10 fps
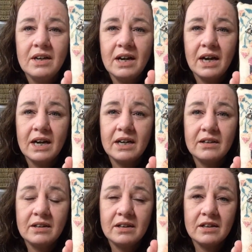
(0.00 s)

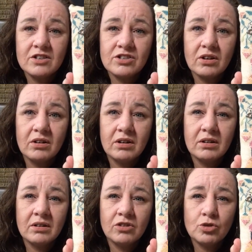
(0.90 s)
I did this
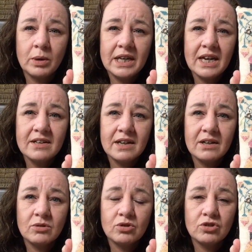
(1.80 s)
on 28
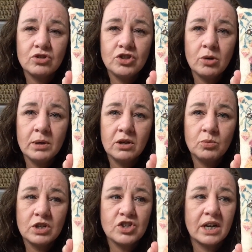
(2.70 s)
count Jobelan,
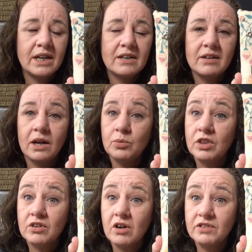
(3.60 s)
which I hand-dyed
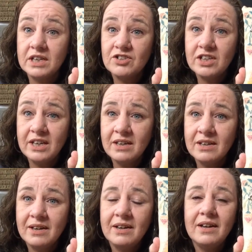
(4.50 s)
with coffee and tea,
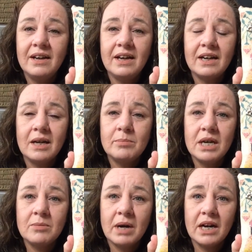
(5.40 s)
and I
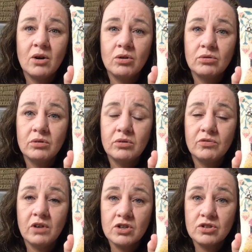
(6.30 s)
made my own
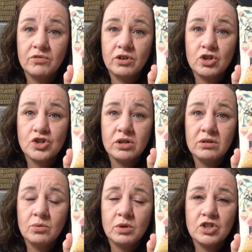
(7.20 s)
floss
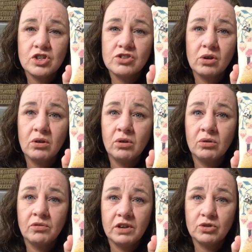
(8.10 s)
conversion, which is
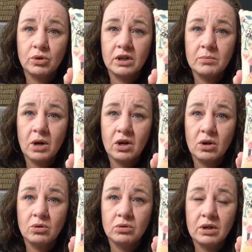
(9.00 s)
all Victorian
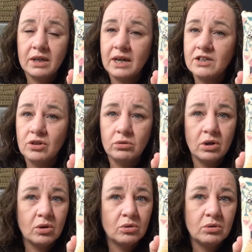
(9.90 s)
motto, and I don't
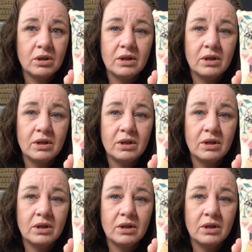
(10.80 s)
know